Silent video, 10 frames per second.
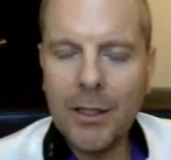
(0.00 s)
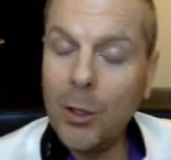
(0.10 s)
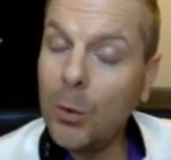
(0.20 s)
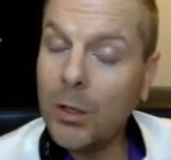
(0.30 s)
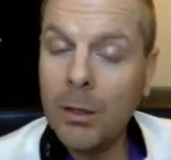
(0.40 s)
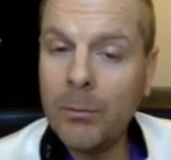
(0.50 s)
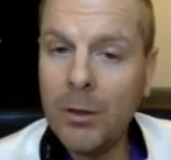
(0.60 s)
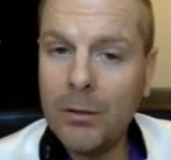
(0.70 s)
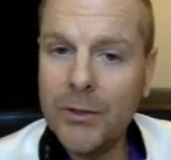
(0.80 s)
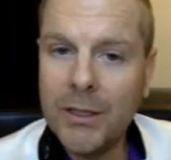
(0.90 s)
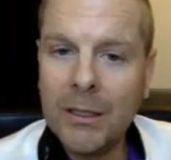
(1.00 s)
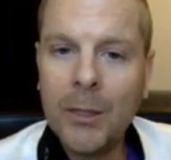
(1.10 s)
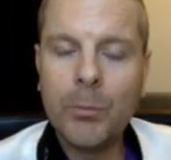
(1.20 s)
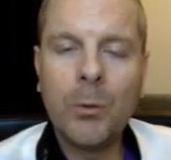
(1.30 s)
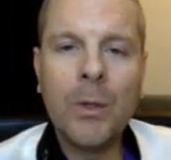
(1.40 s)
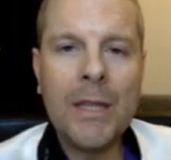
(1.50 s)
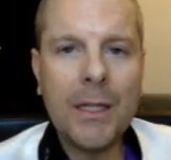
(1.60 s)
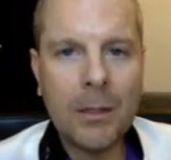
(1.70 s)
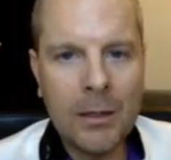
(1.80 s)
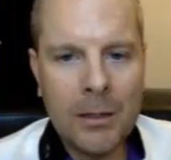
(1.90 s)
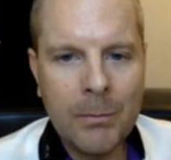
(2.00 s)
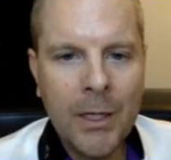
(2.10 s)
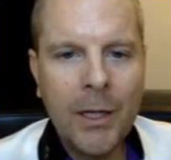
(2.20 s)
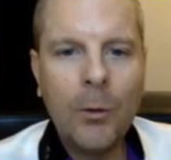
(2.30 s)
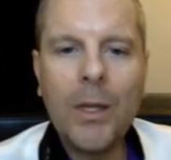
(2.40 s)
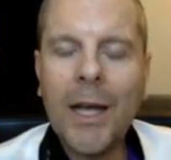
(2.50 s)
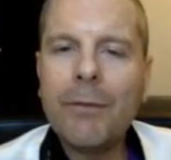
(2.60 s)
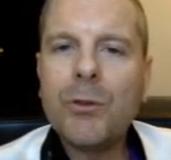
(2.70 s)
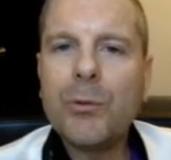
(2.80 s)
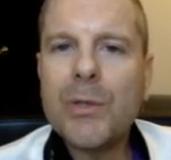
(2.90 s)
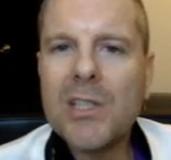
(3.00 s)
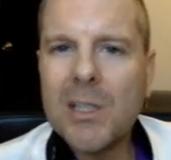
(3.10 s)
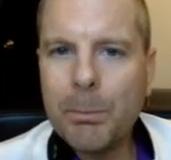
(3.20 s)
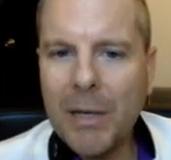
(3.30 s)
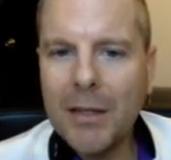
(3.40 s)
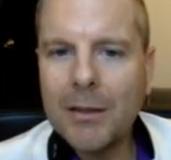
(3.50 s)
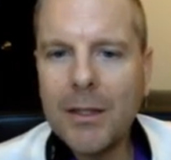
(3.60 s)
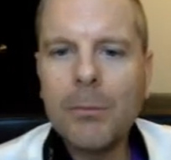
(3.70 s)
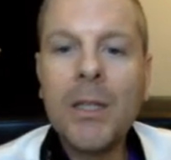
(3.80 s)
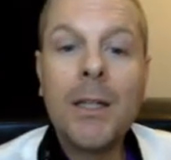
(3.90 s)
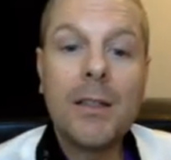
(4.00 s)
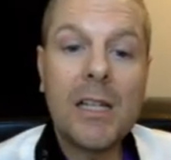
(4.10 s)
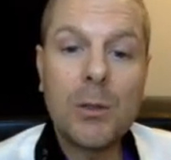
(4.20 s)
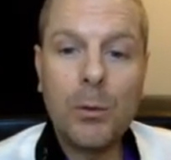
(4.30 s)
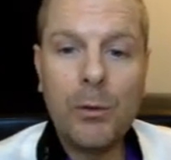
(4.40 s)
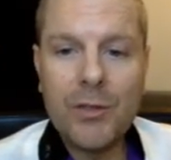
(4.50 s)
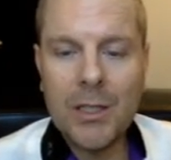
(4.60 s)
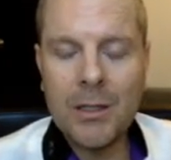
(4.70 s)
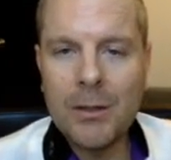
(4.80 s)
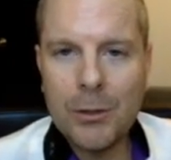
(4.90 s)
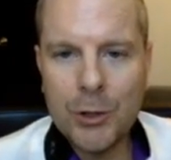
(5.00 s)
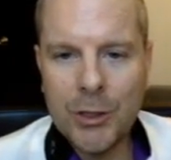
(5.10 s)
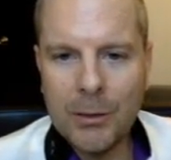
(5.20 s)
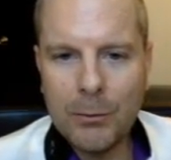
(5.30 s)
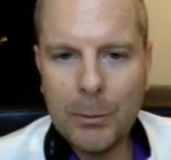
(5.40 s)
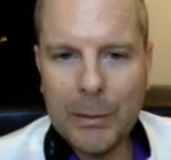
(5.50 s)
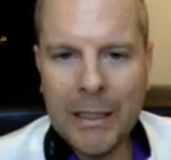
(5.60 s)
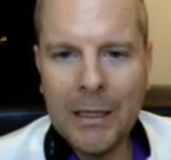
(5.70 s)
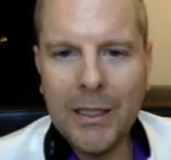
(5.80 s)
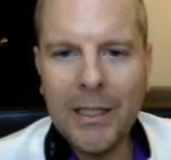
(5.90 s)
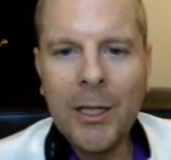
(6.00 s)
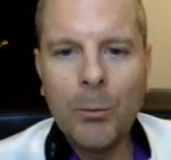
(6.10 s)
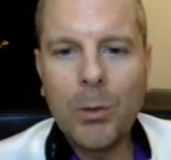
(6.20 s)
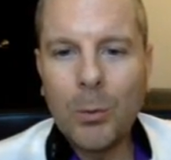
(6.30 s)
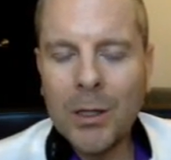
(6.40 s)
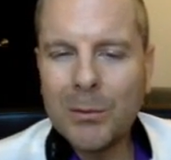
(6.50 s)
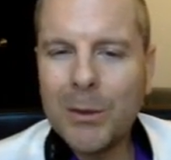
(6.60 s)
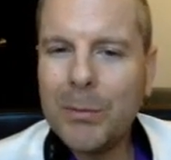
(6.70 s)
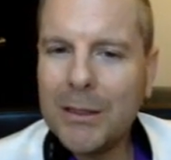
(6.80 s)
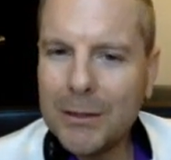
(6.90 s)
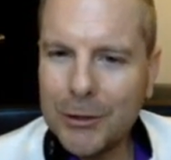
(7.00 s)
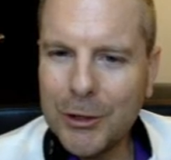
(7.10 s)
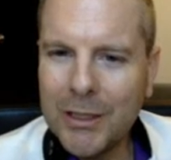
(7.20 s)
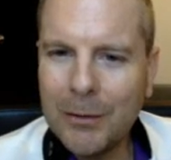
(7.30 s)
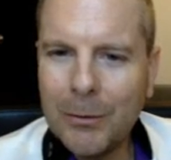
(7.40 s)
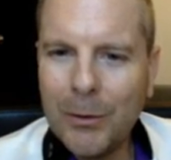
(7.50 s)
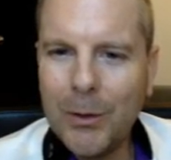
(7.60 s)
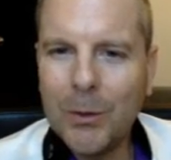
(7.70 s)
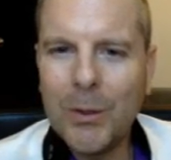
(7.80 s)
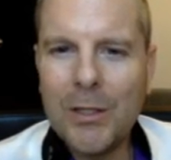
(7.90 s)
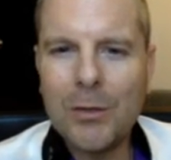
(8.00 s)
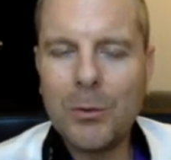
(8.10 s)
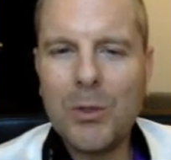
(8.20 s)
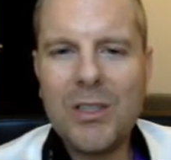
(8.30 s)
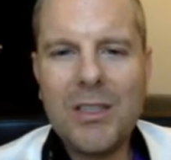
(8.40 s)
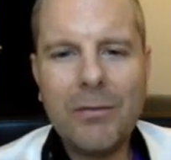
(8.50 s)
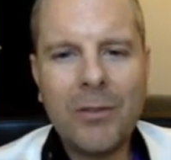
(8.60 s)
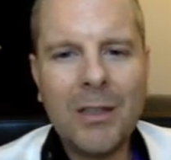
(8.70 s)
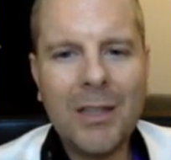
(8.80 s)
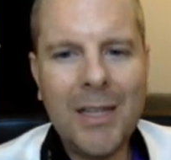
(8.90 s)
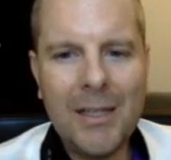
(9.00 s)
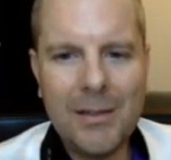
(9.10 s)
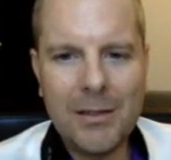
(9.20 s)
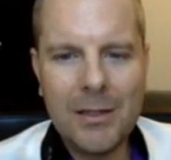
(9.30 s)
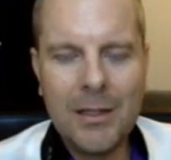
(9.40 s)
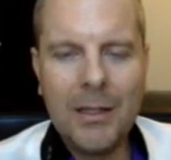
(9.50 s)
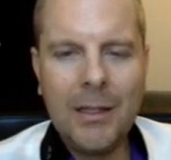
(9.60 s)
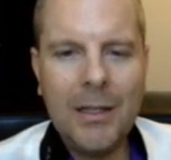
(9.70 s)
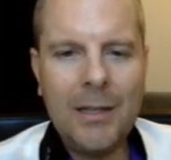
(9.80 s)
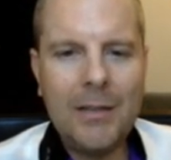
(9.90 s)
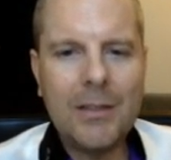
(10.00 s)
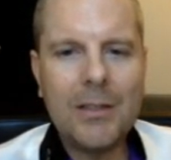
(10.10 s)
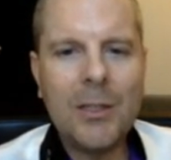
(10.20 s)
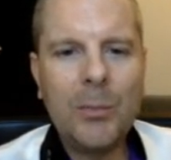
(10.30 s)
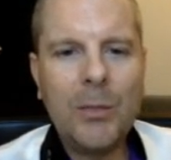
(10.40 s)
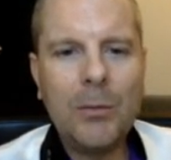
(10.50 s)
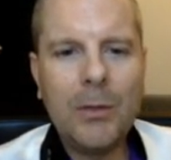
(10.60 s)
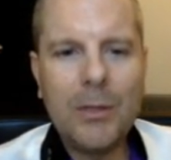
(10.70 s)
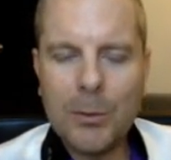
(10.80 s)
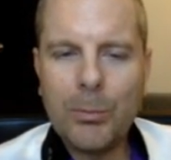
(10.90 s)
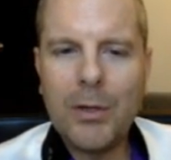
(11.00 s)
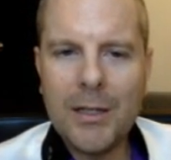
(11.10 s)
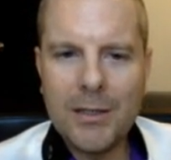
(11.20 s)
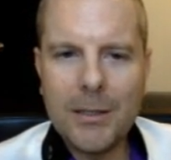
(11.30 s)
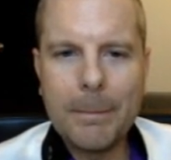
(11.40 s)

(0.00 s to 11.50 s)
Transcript: They don't come often, but when they come, we have to respect them. That's what we've said on this channel repeatedly. But what I'm about to share with you is through a different lens, and this is going to be really surprising.